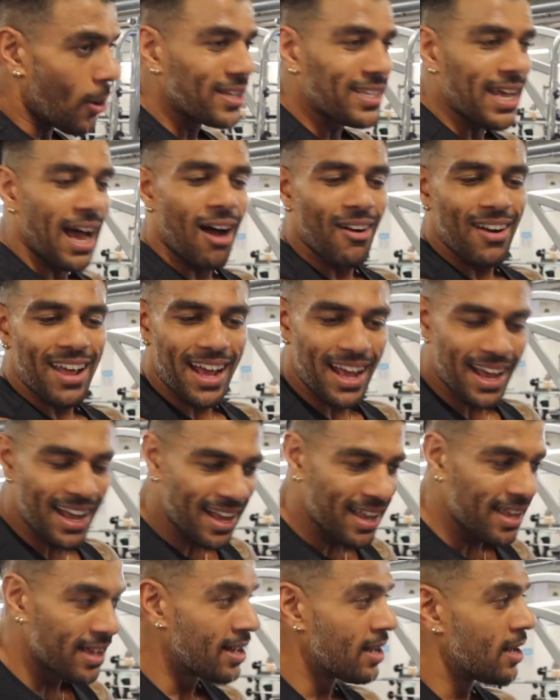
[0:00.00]
it down.
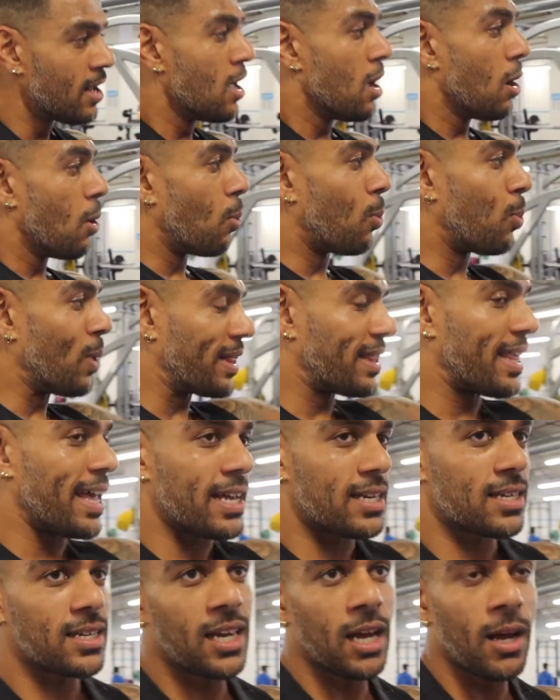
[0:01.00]
With
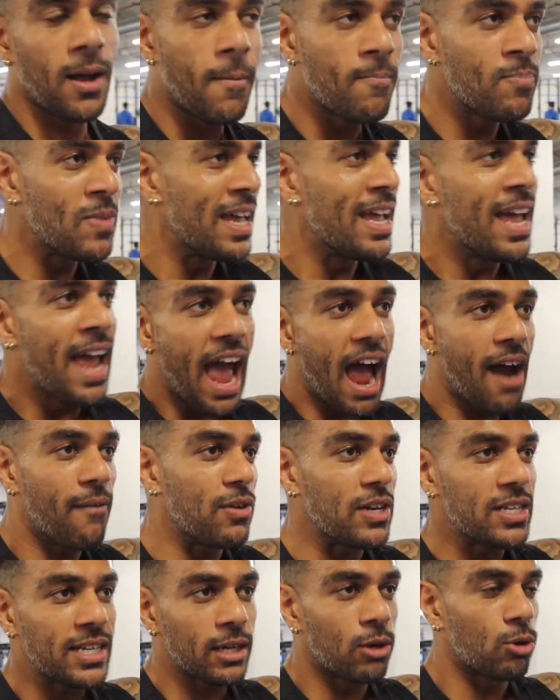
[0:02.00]
this,
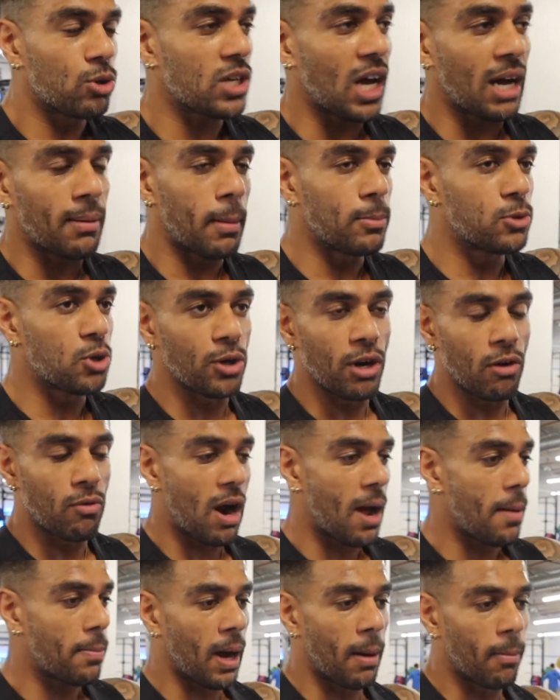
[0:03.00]
every single time I'm doing a
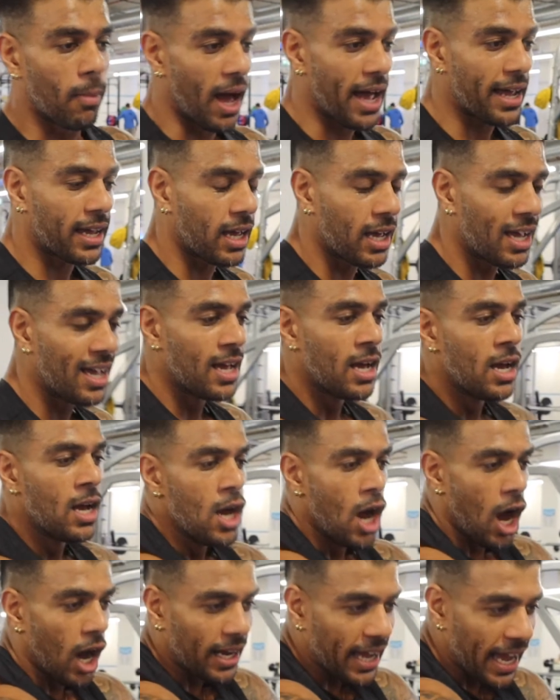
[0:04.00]
rep, I'm like,
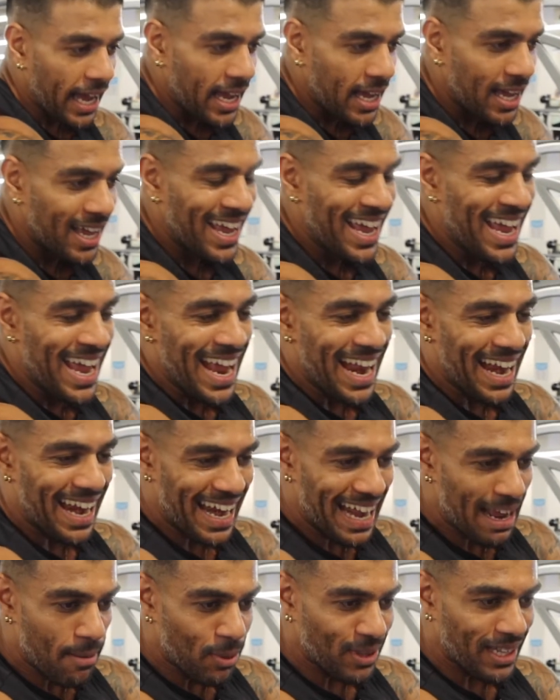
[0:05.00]
okay,
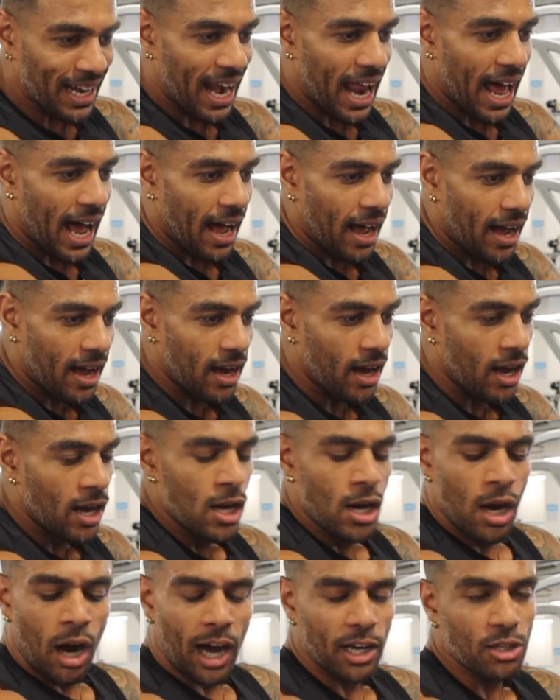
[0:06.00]
lead with the lat.
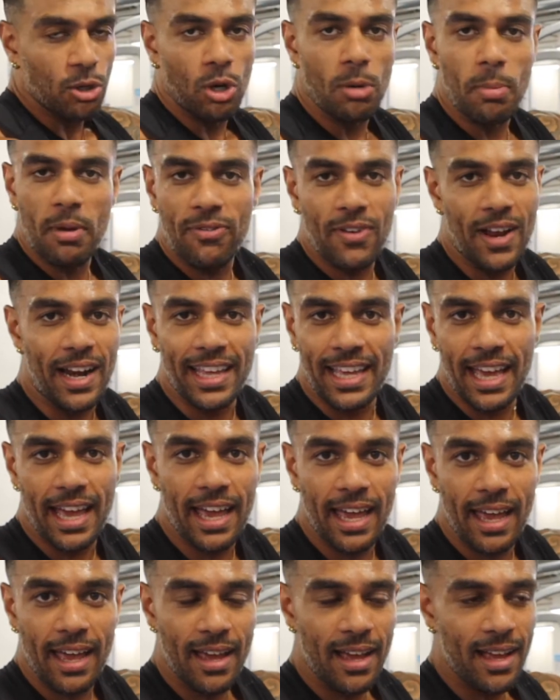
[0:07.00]
I don't want to be feeling it
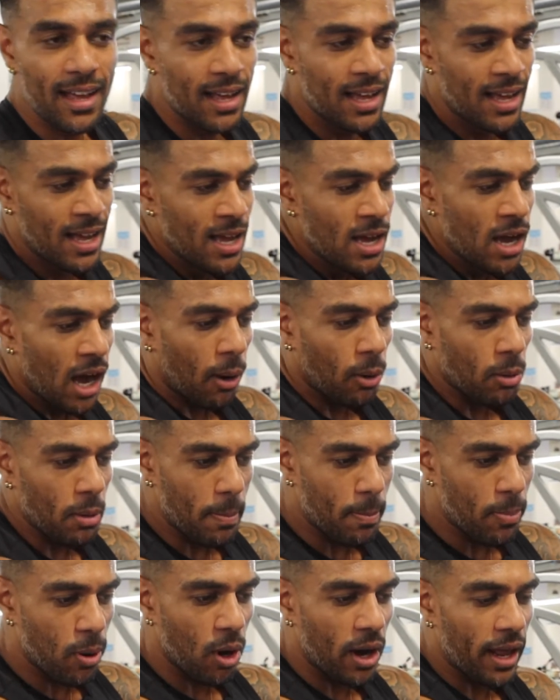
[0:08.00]
here. I want to
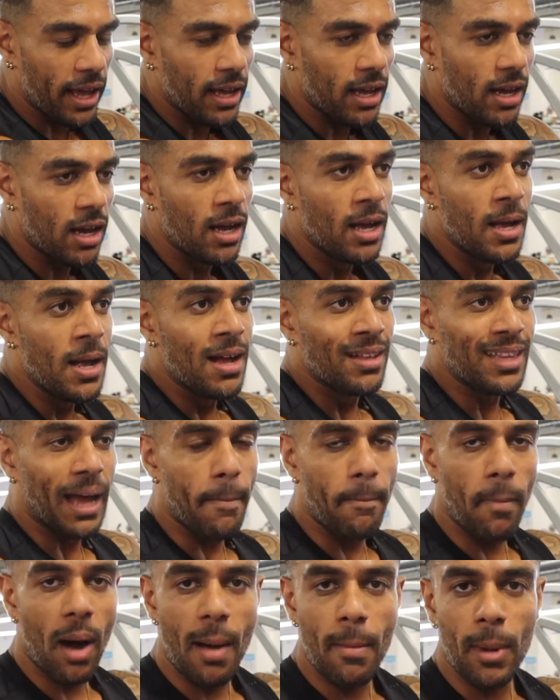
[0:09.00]
be pulling
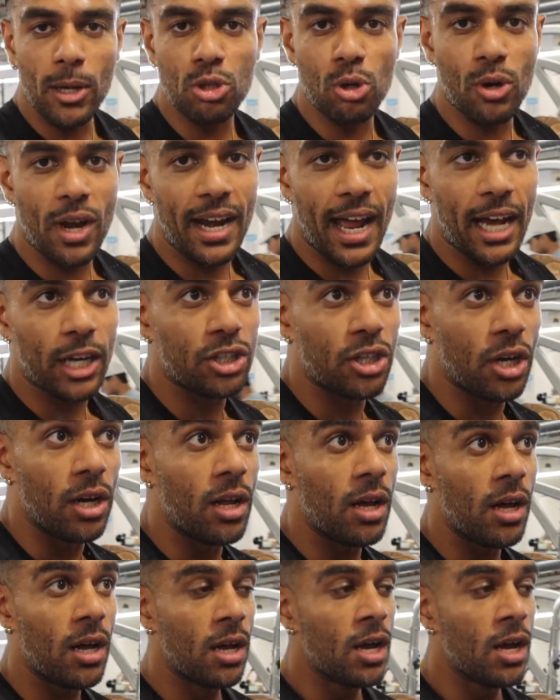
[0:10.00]
that mind-muscle connection.